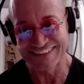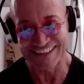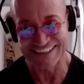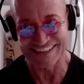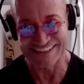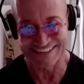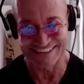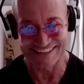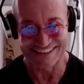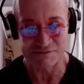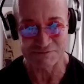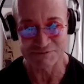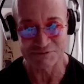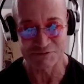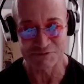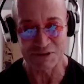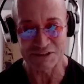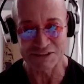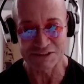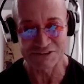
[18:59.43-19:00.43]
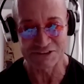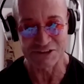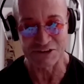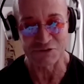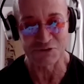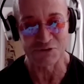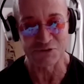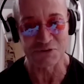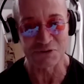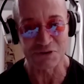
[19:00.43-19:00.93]
That's why it's
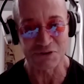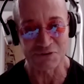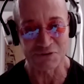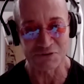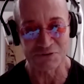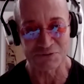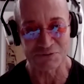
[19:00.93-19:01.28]
not sold on the